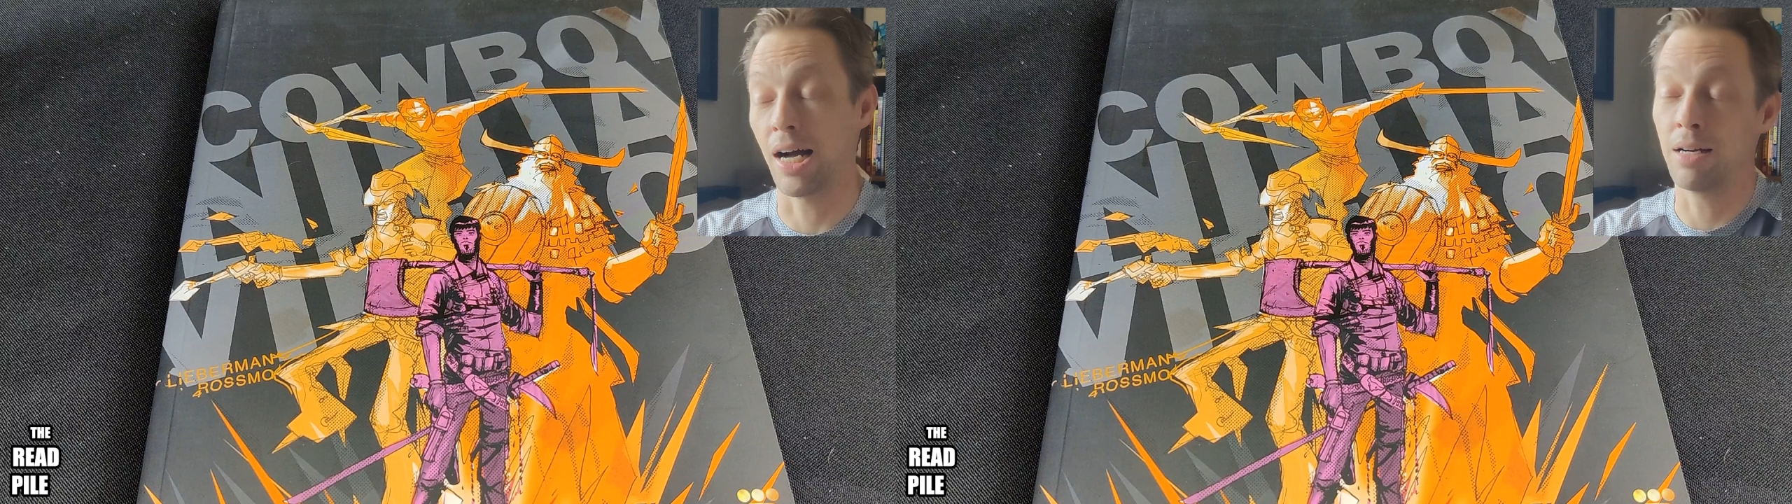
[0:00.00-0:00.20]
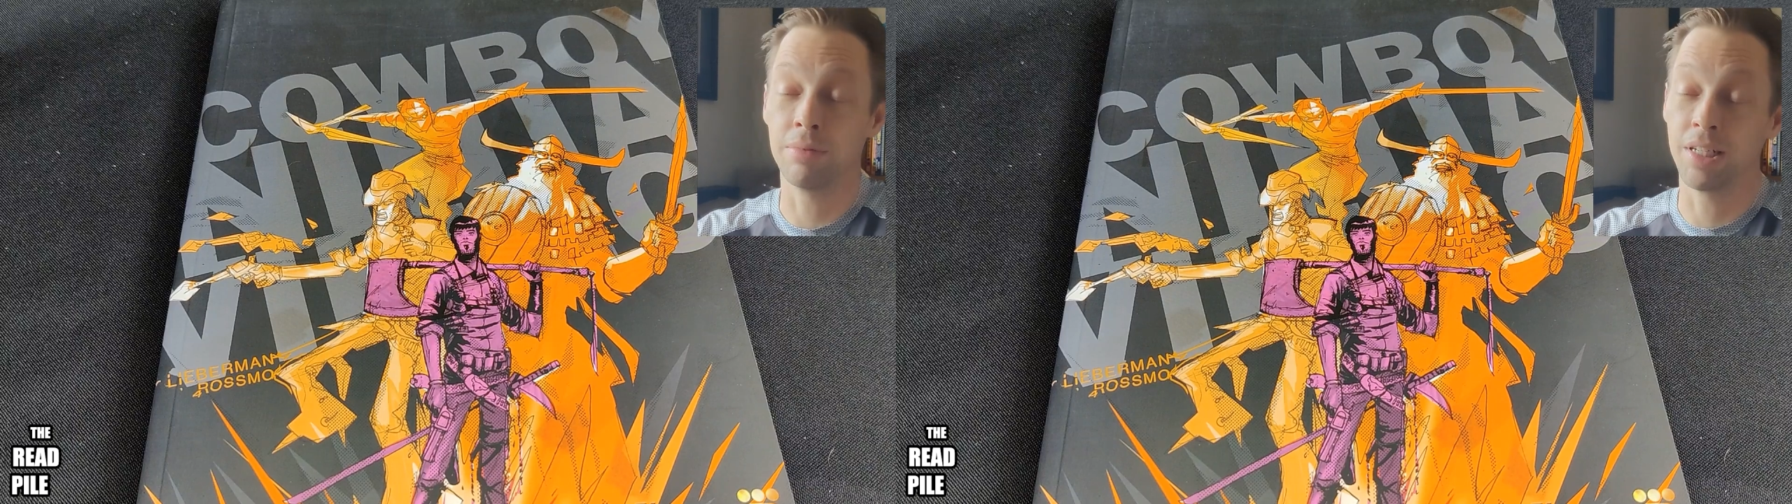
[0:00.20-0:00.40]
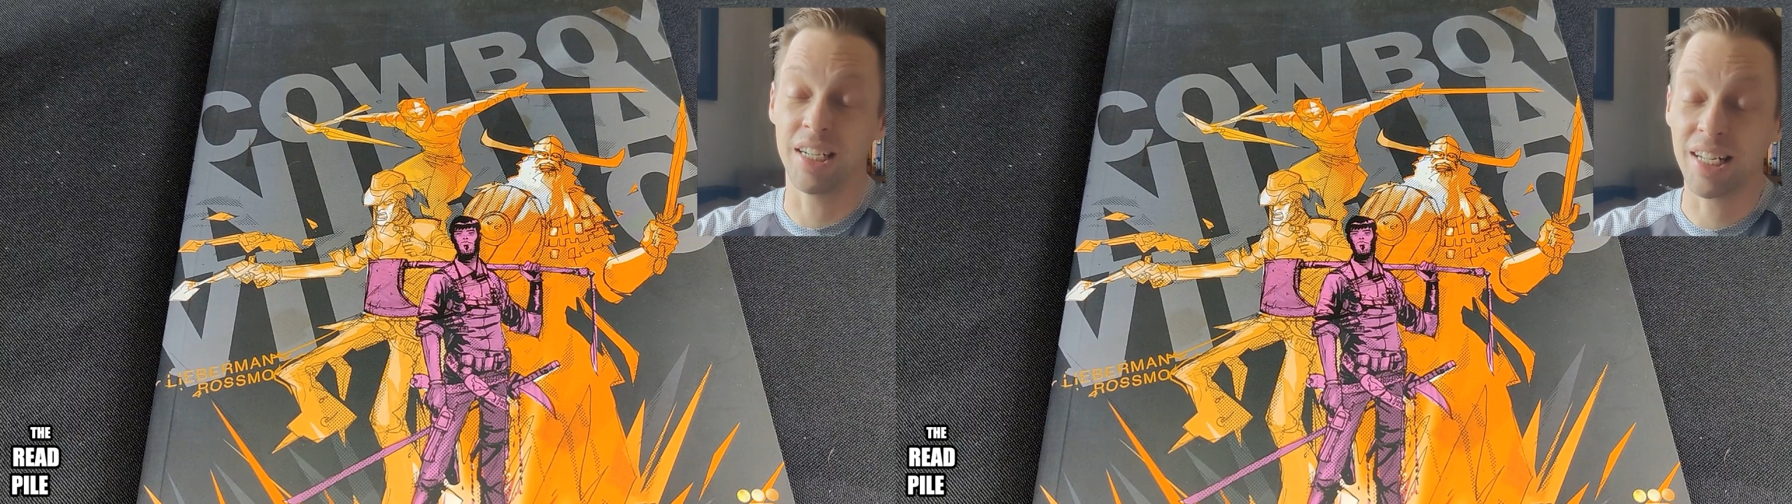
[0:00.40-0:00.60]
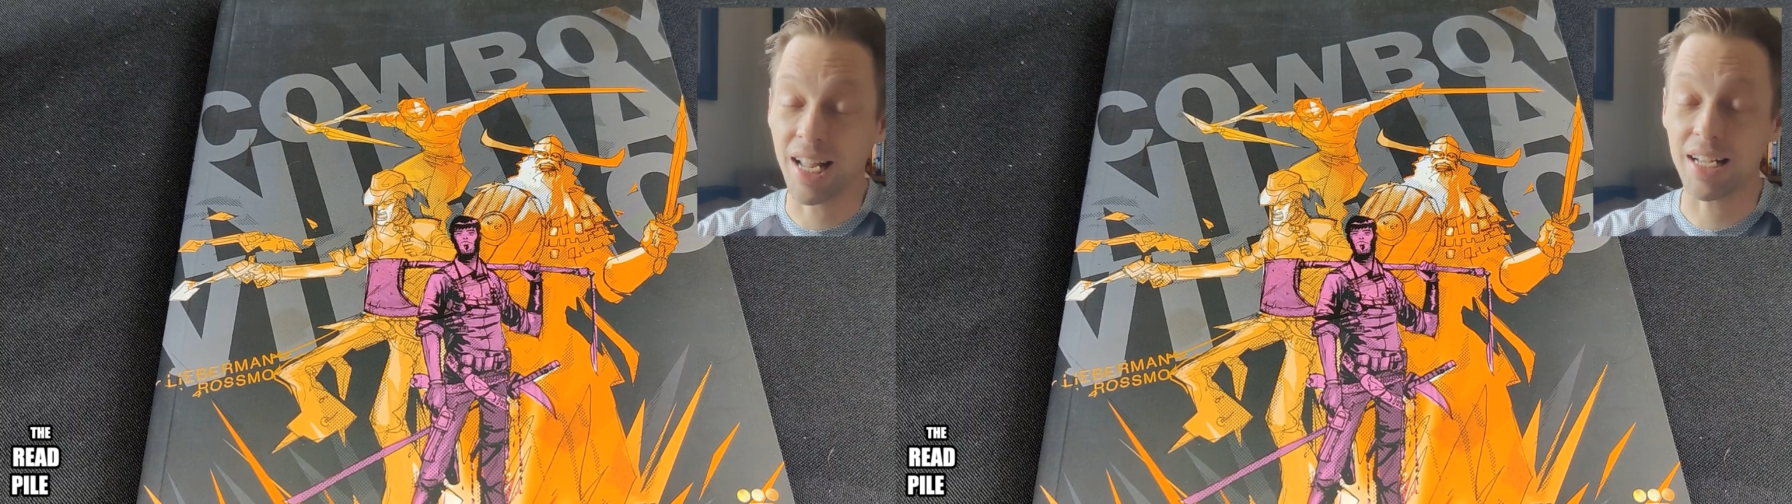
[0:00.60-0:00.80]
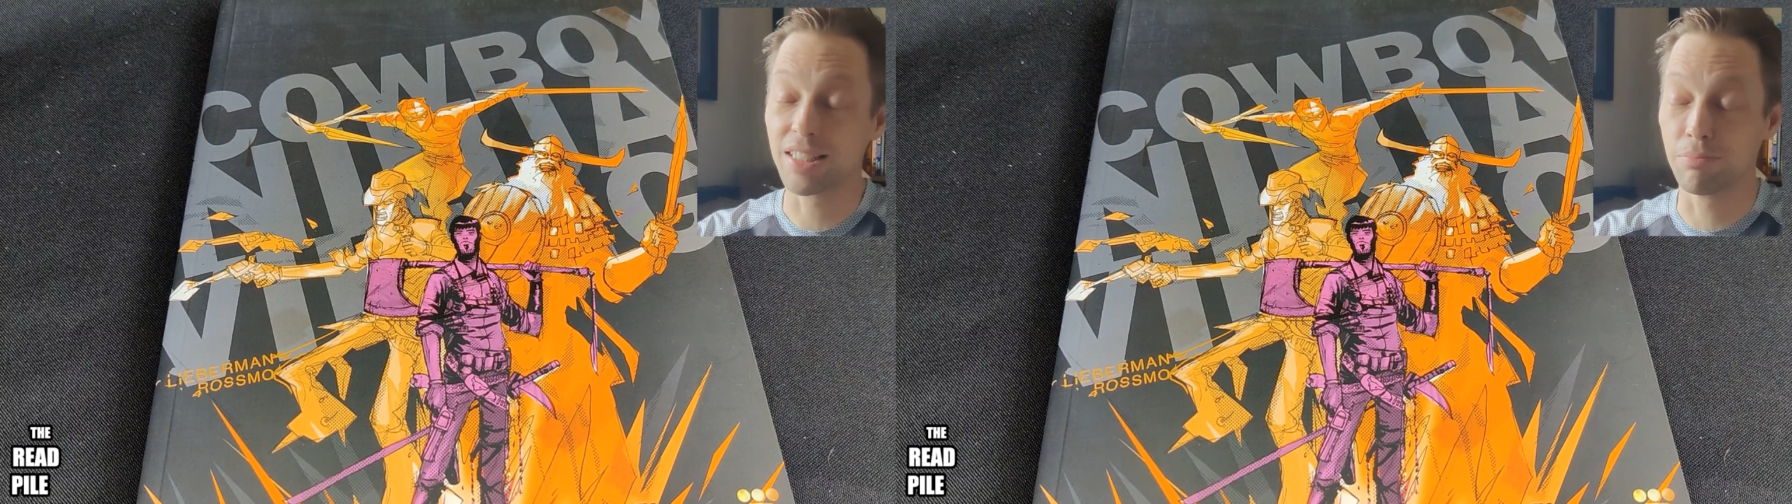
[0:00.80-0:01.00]
I'm gonna
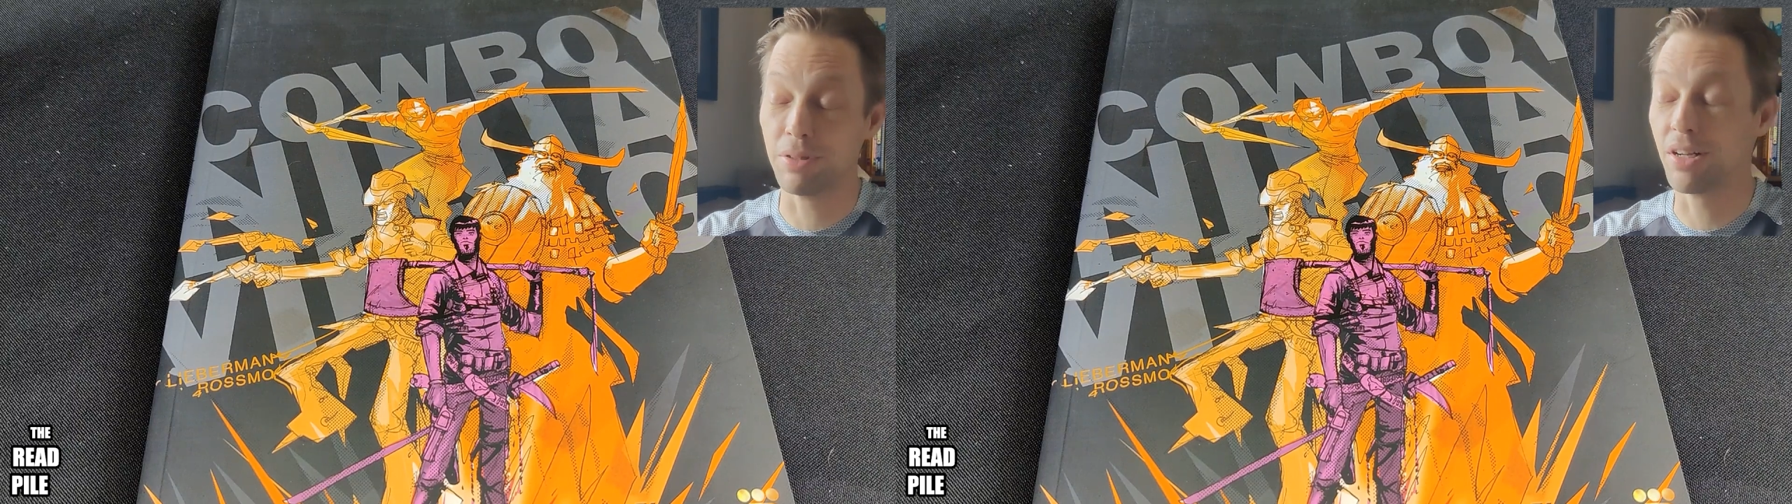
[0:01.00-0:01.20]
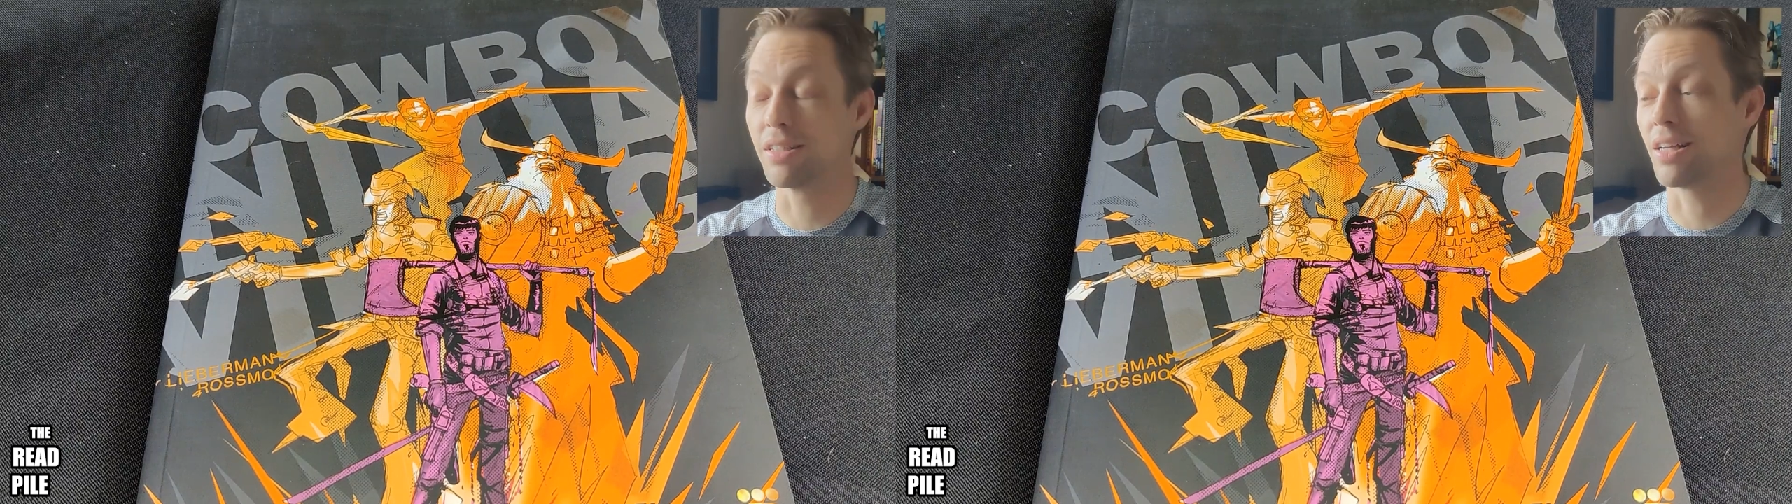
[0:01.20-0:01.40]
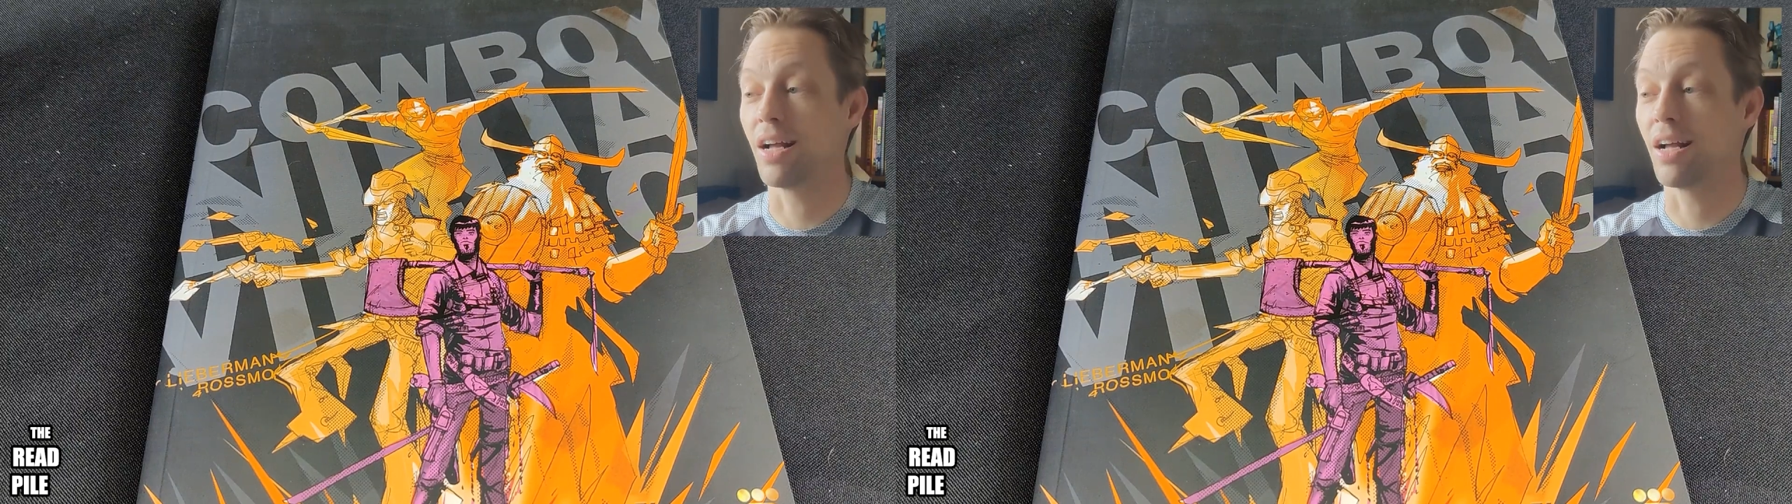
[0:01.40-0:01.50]
guess because I